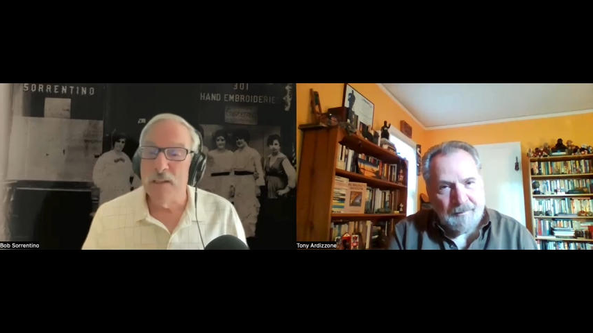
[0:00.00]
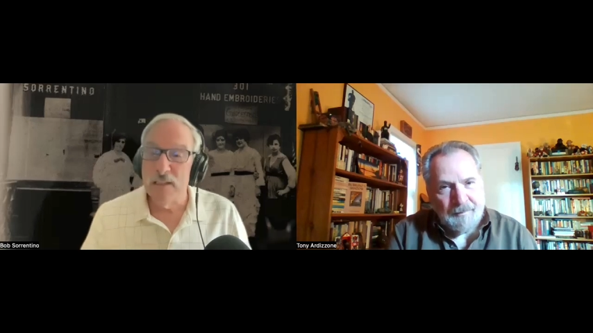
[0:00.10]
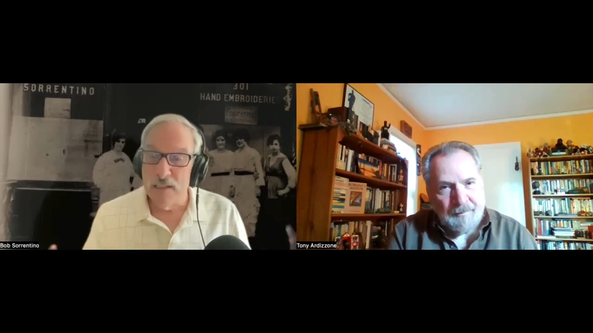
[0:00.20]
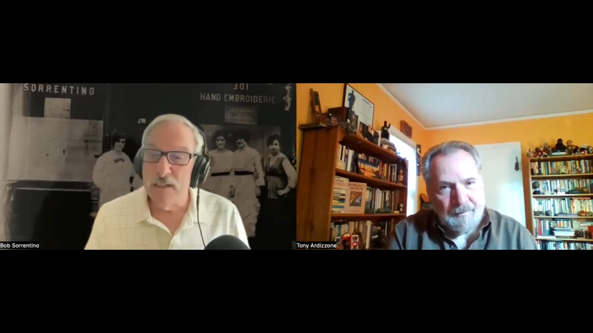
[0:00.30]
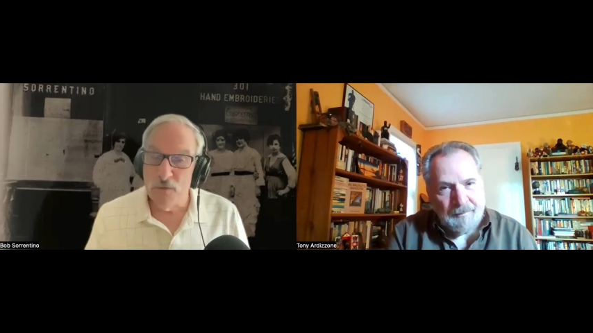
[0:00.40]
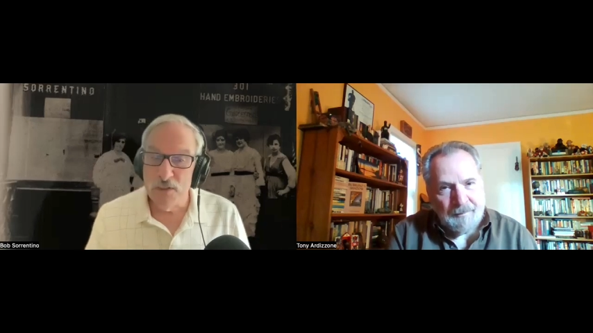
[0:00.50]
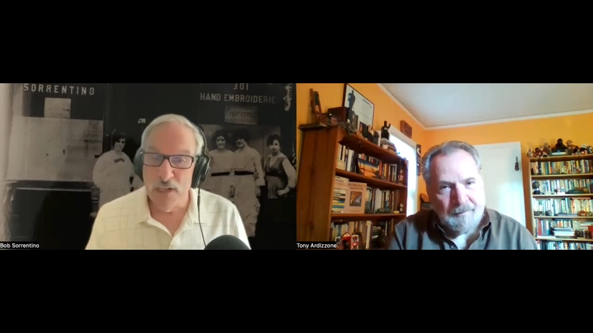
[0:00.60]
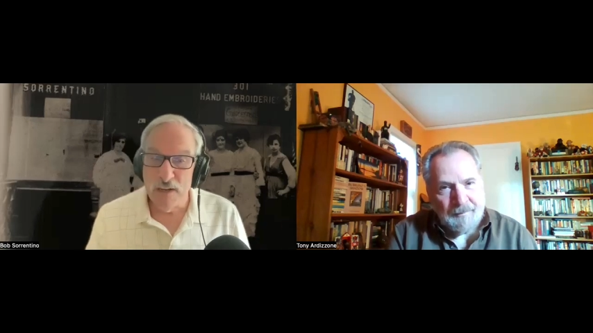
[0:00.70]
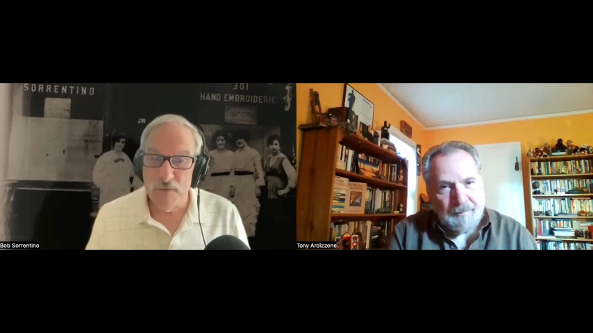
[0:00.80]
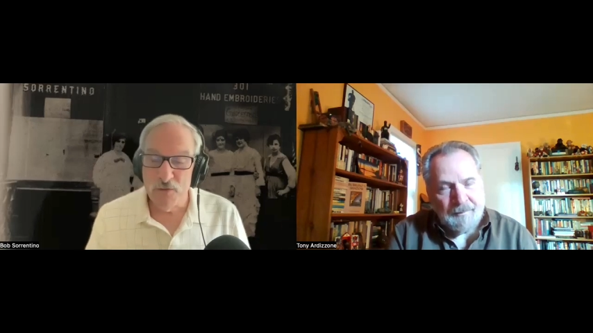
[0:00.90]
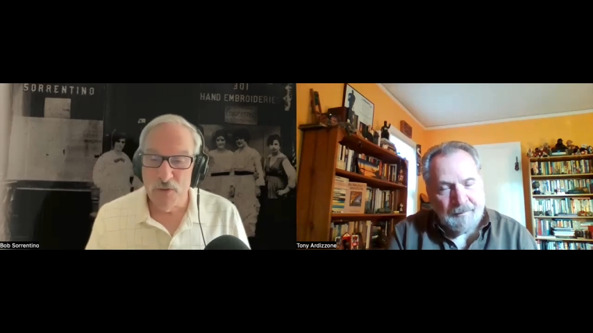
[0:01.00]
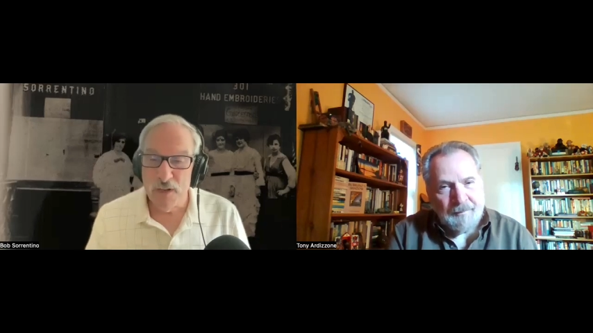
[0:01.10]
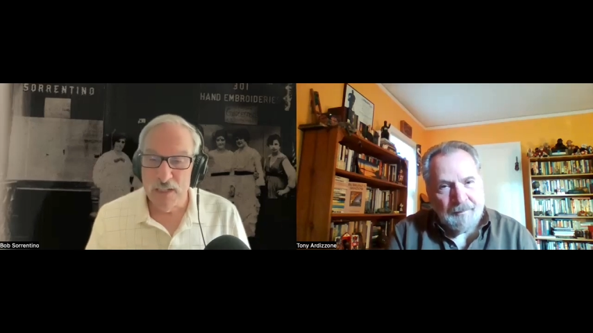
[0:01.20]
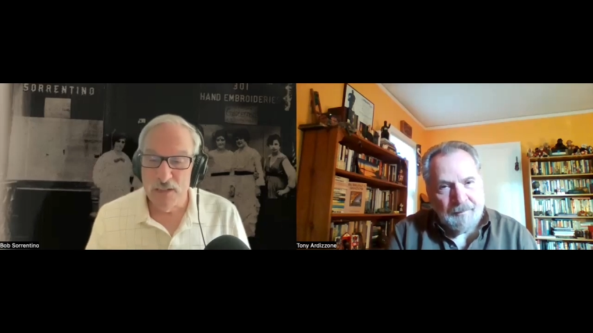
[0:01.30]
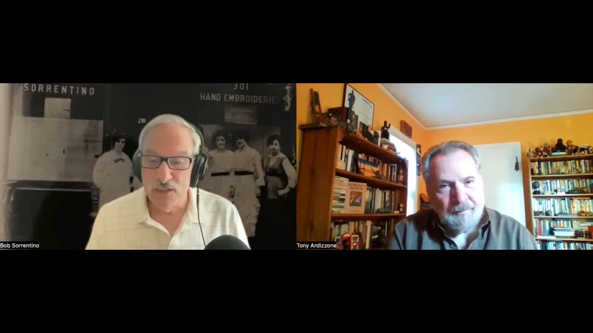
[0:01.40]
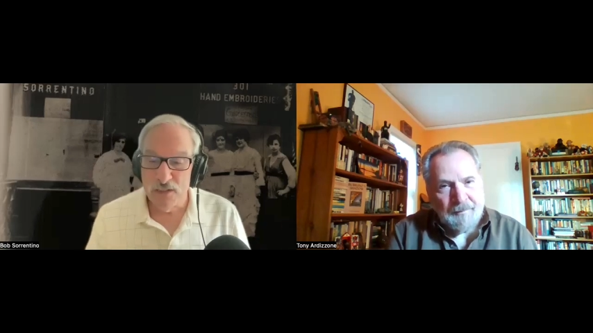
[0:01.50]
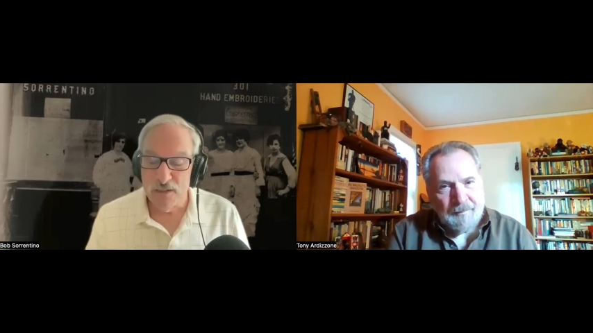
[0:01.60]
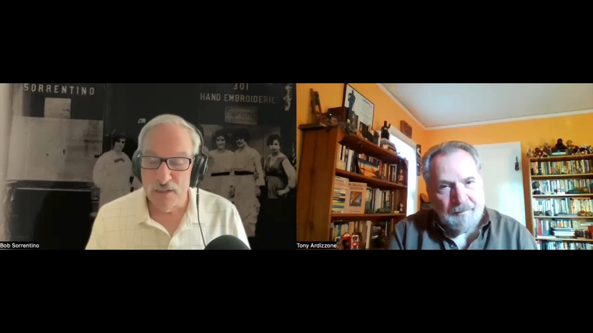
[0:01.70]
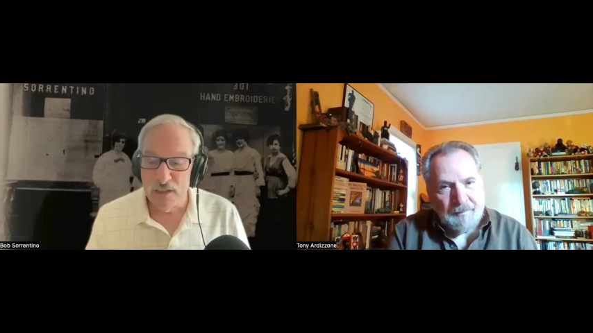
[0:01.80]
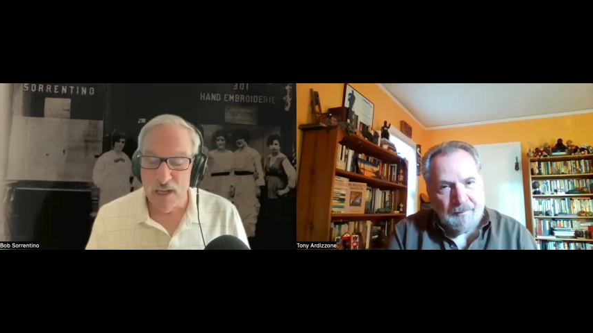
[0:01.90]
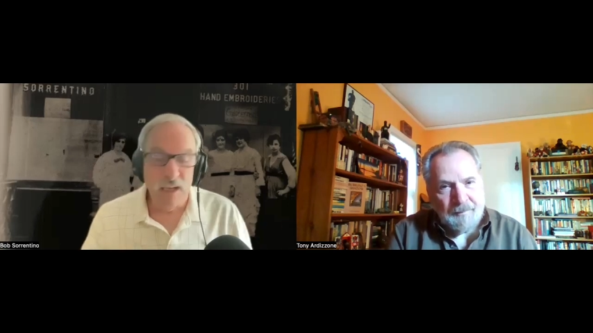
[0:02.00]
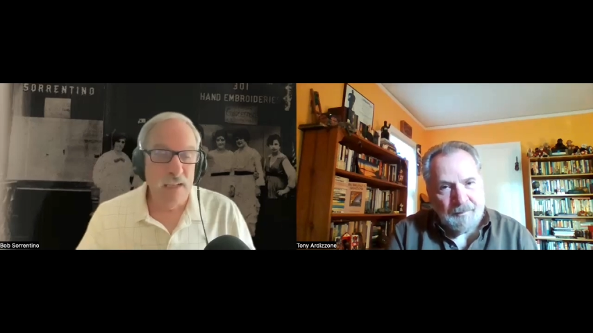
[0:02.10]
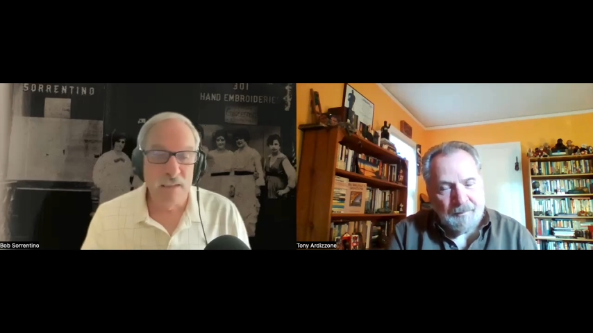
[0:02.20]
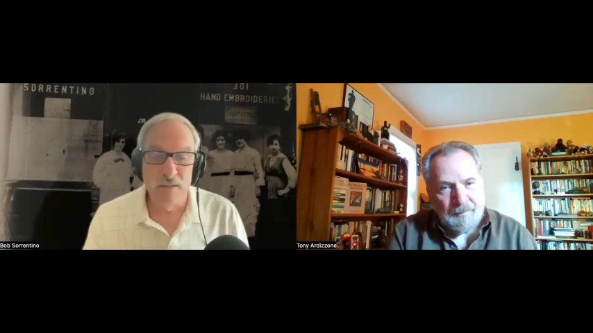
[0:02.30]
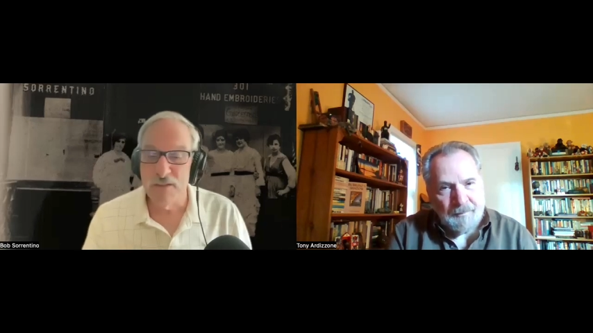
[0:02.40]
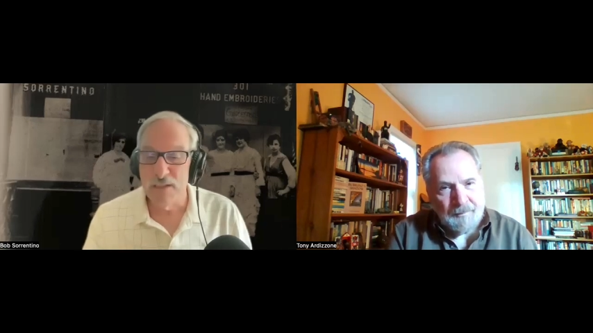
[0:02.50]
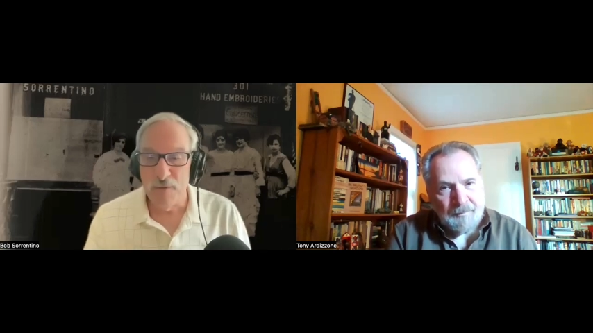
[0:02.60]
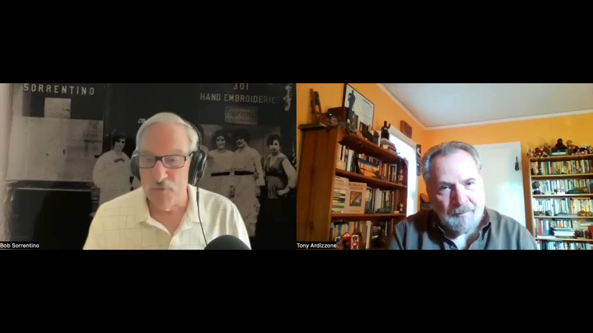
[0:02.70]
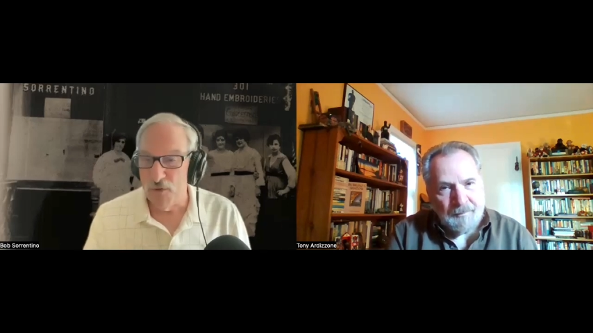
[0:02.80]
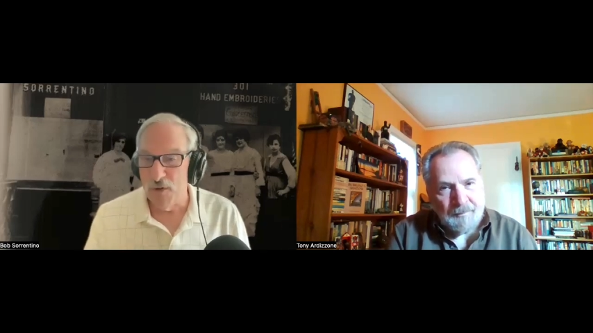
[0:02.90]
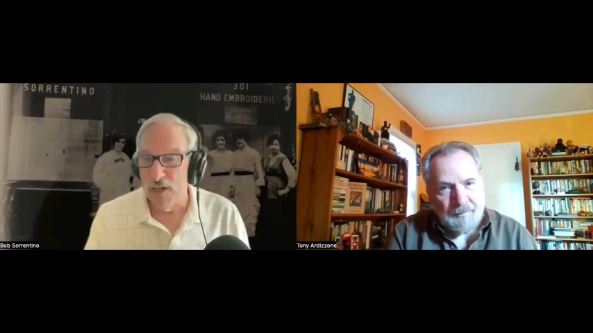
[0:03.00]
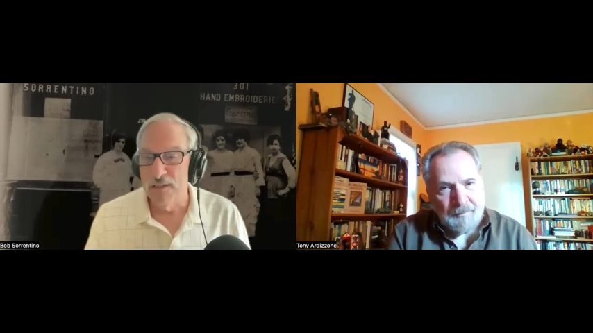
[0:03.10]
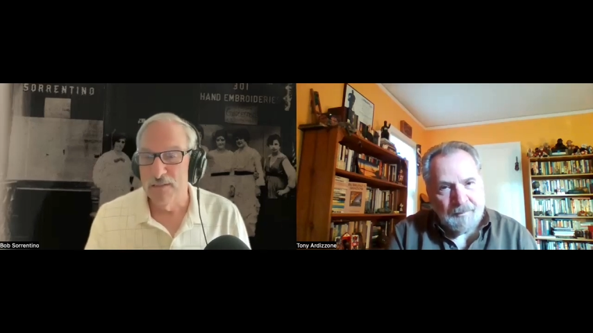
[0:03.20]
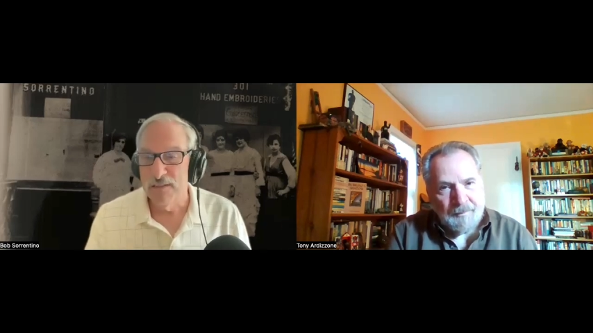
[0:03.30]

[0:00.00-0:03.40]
Speaker 1: and then there were times where I just I had to stop for a while